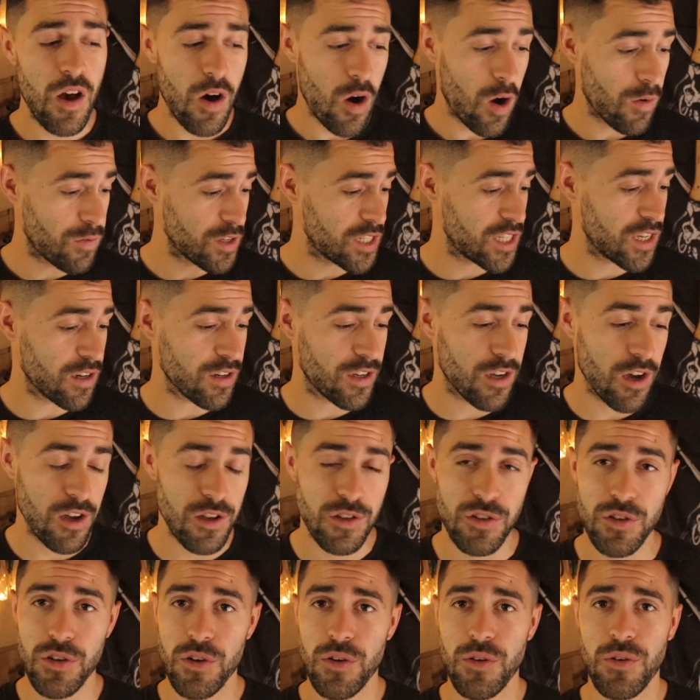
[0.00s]
Obviously, I'll go
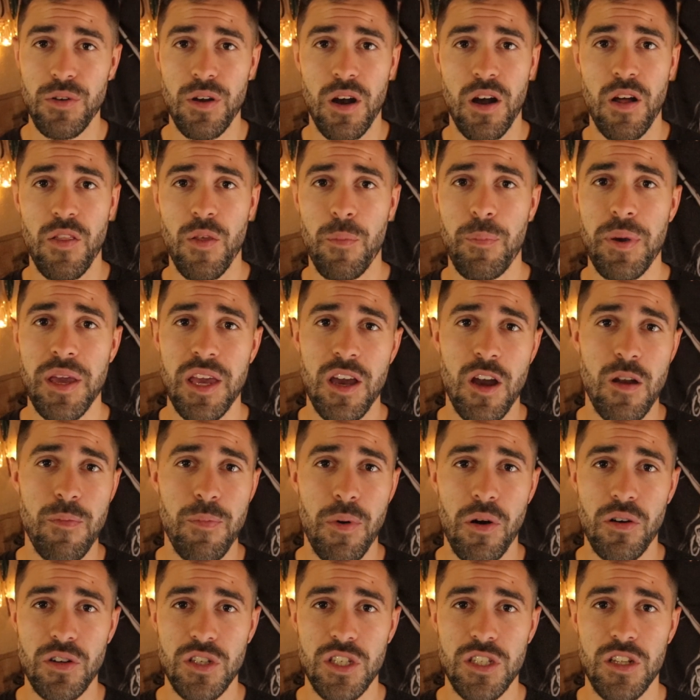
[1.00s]
through the PO
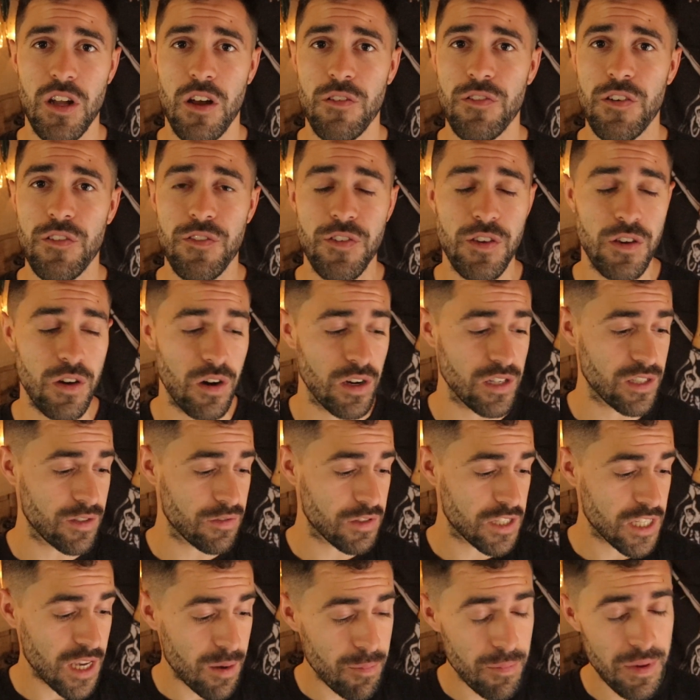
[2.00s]
box stuff if you guys
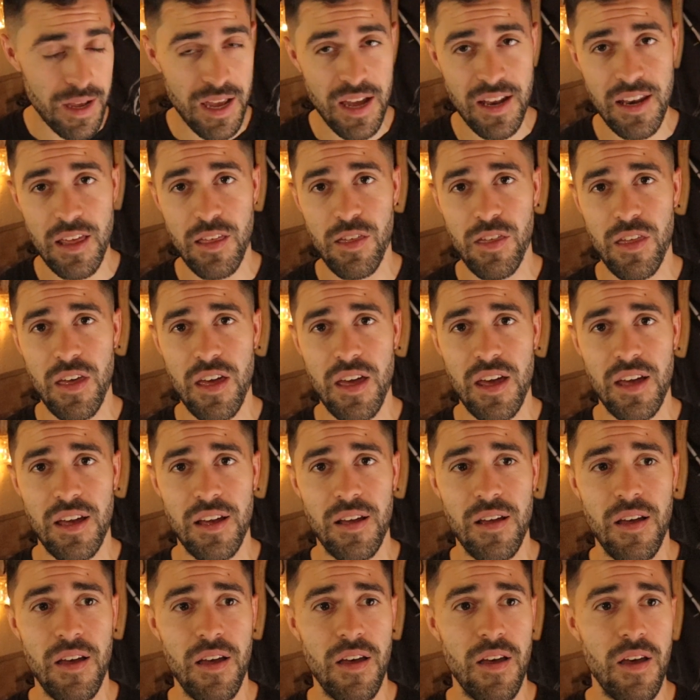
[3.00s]
have sent me
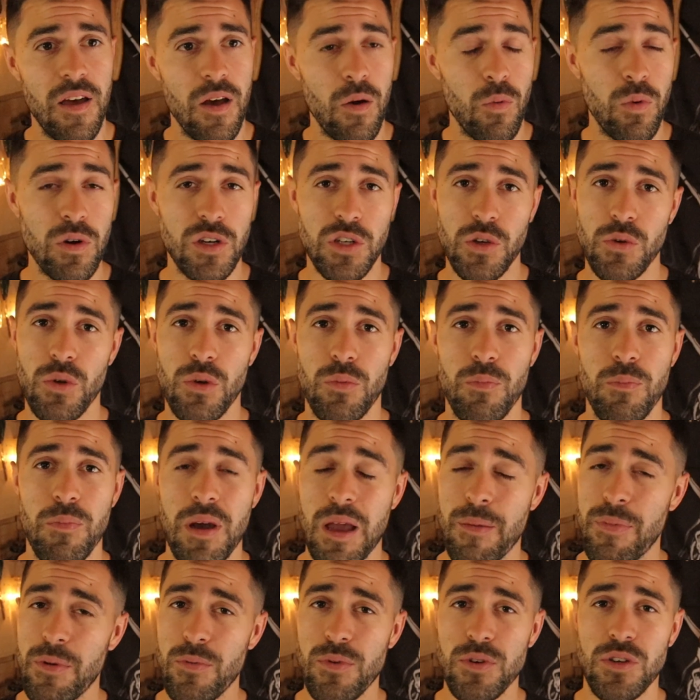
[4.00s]
anything.
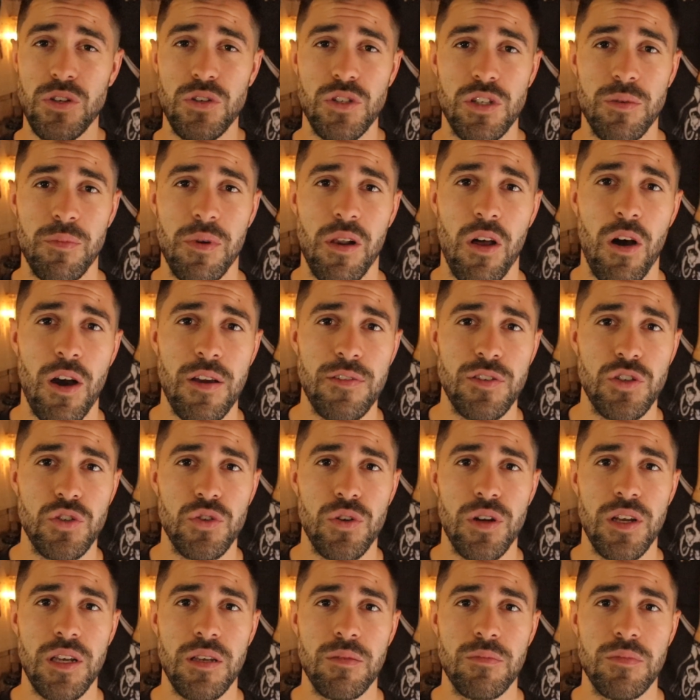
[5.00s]
Maybe we'll do some live
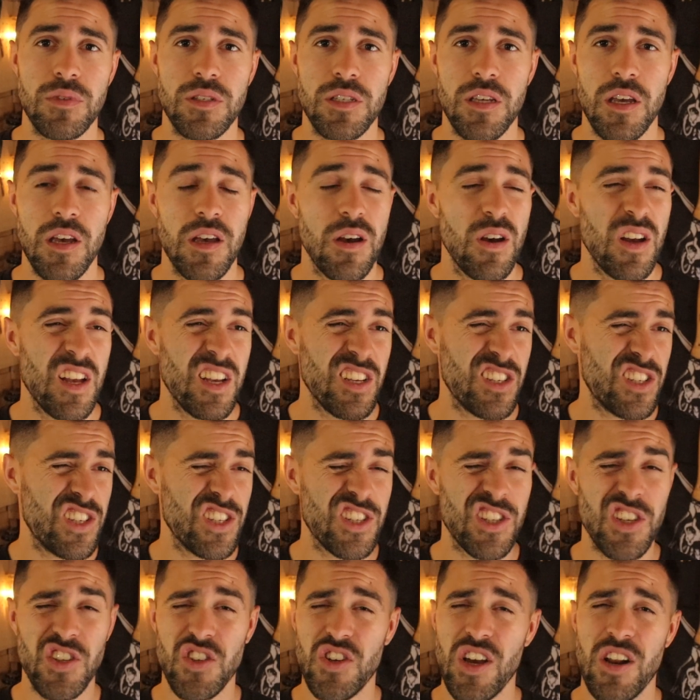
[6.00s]
streams. It's
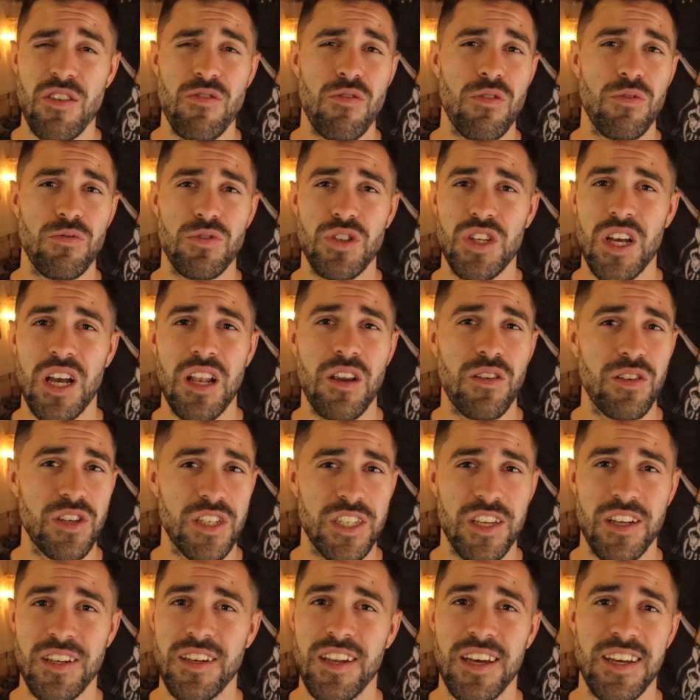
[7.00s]
just a general chill on a
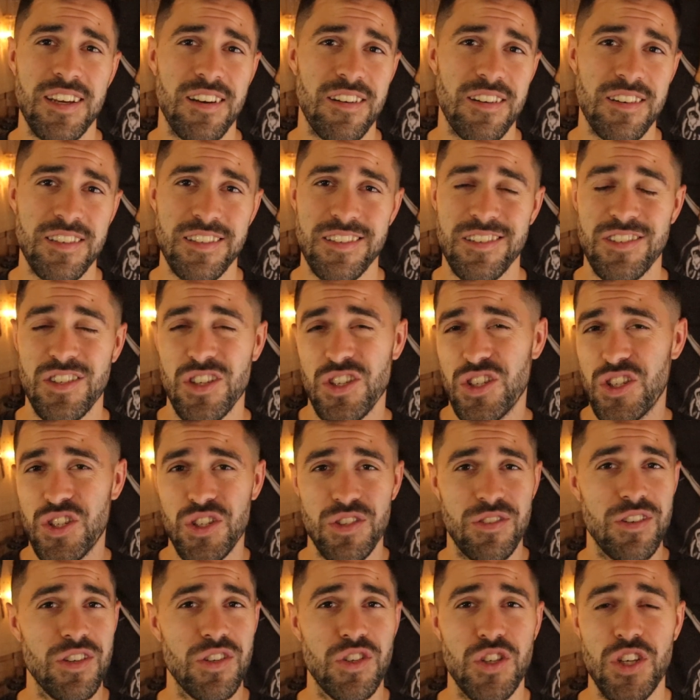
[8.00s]
Sunday, guys.
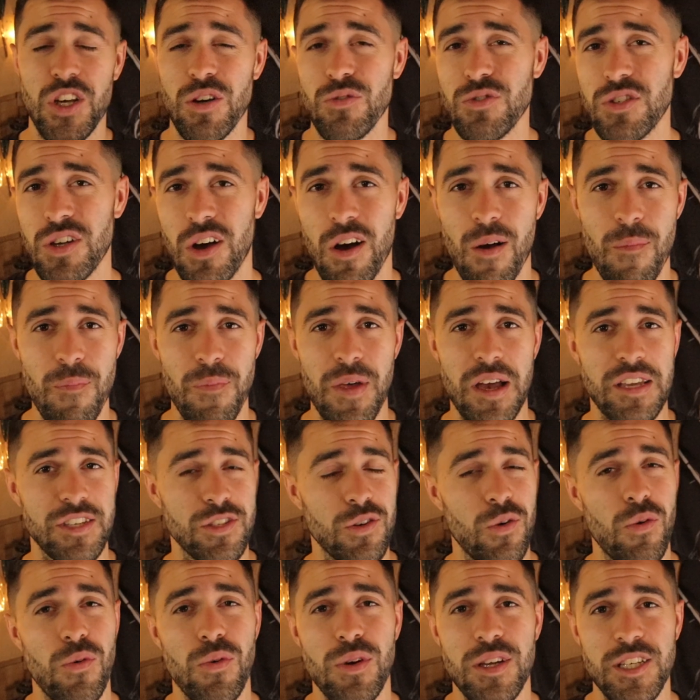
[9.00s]
Just chill time.
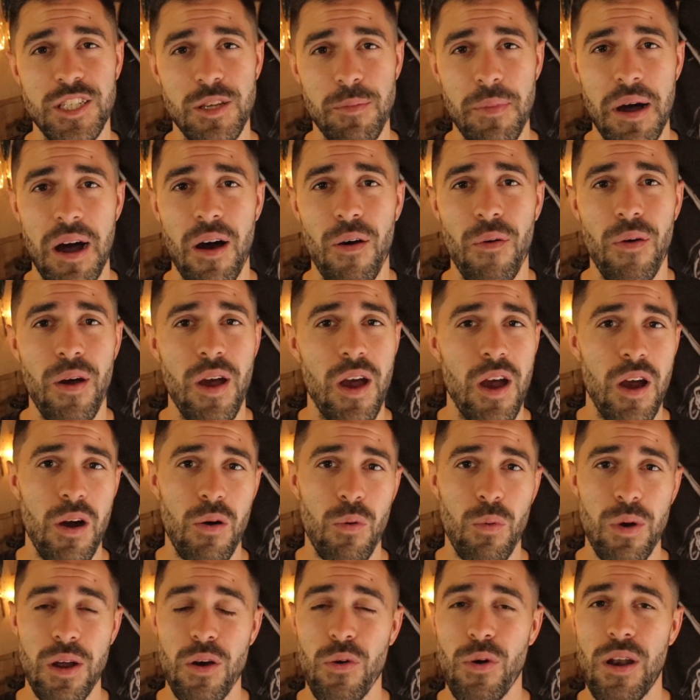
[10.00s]
That's all it's about.
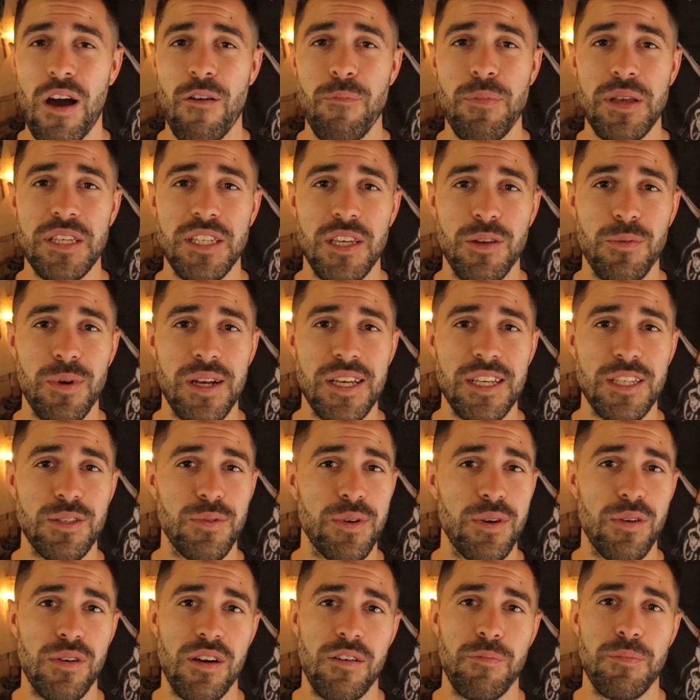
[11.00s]
We all have busy weeks.
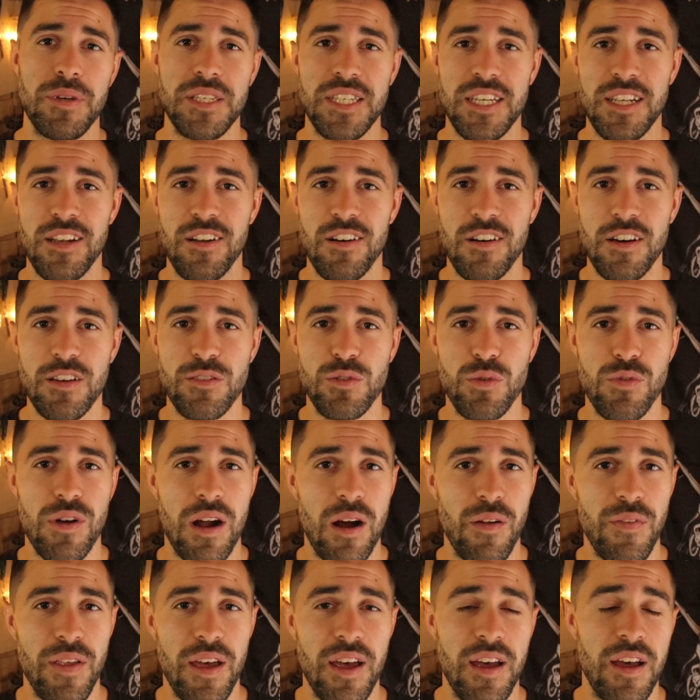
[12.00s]
We all have busy lives. We're
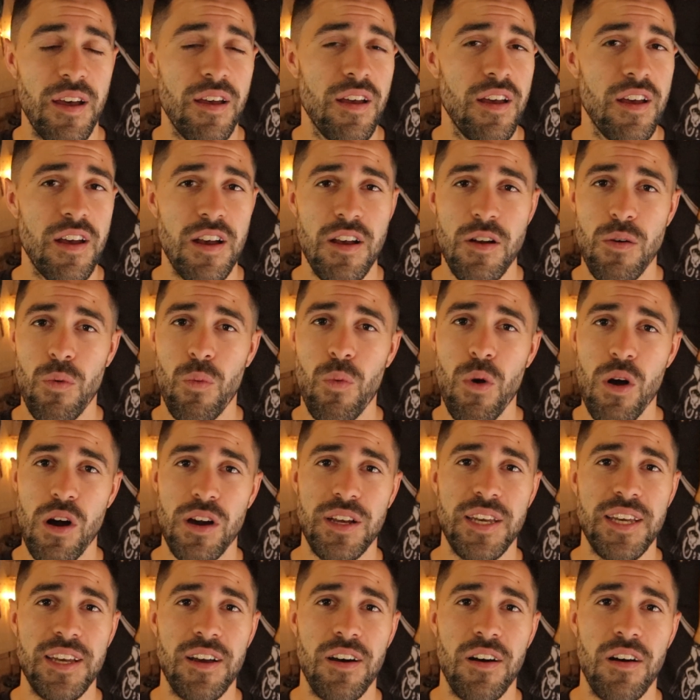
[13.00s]
out there
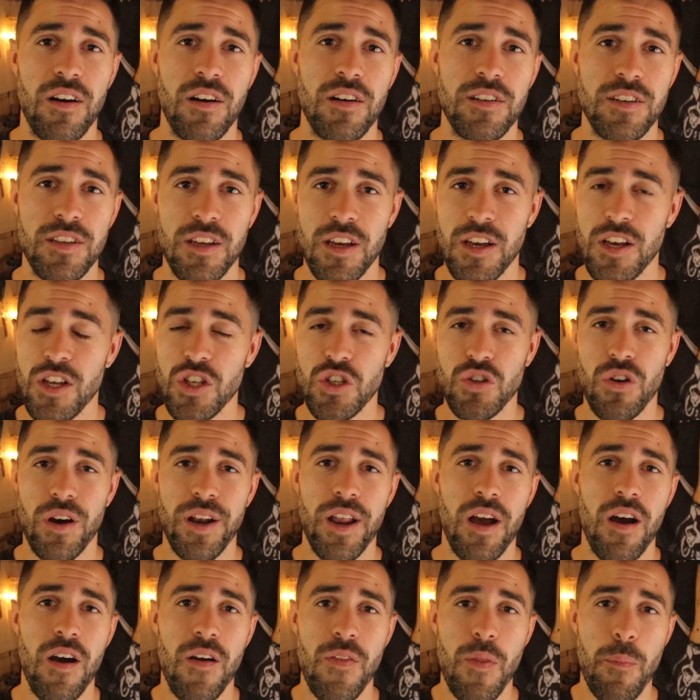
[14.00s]
working hard,
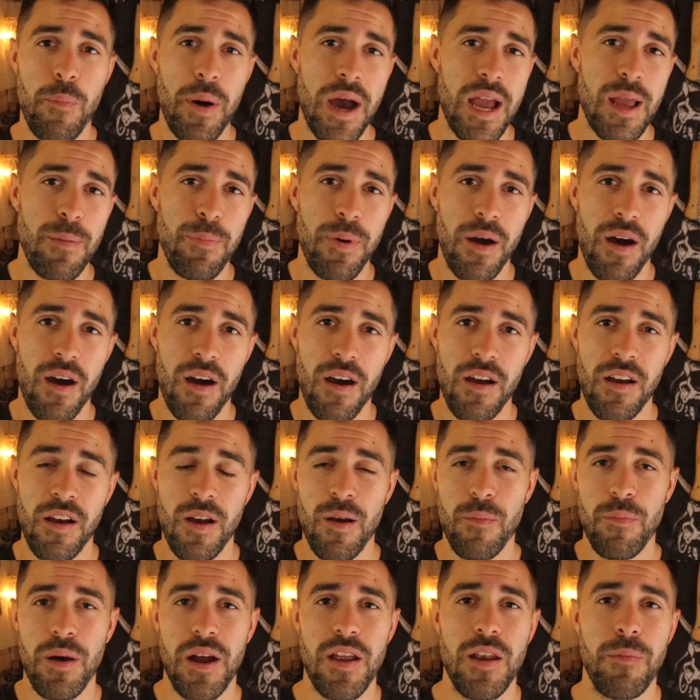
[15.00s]
trying to earn the paper,
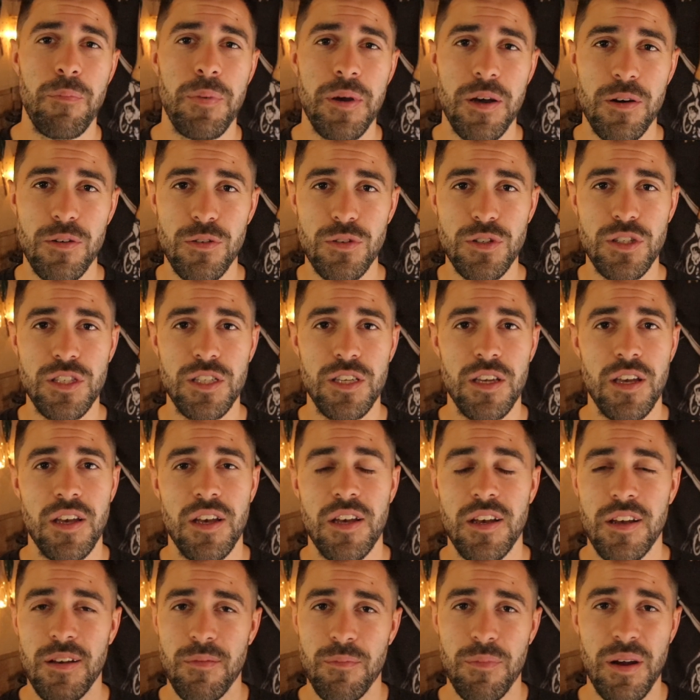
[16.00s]
pay the bills,
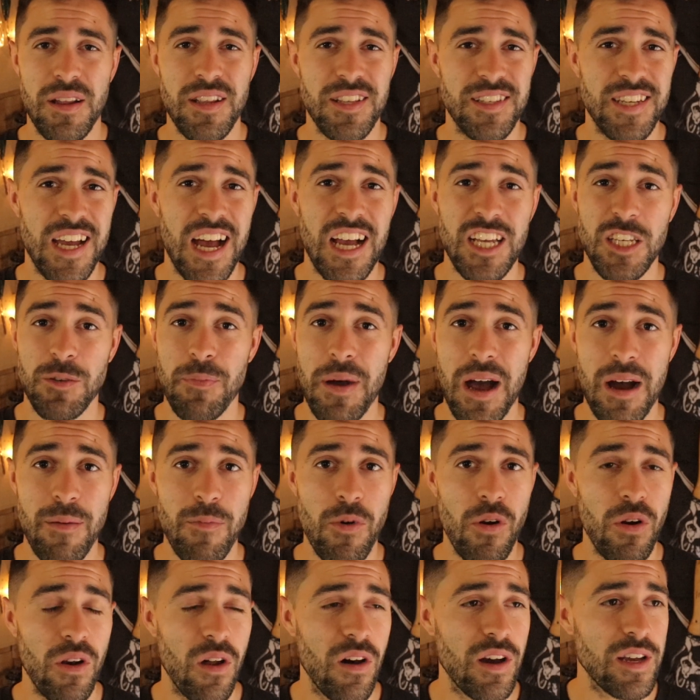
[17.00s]
pay the tax man,
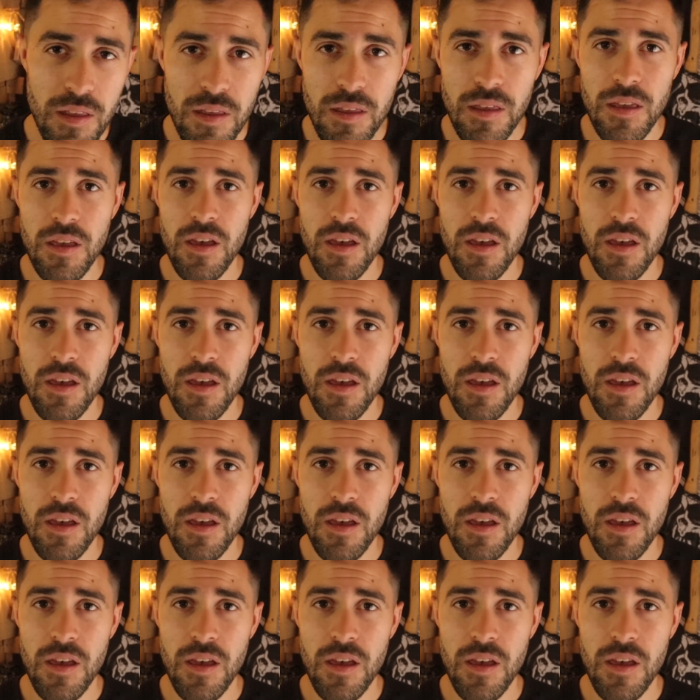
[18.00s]
more like.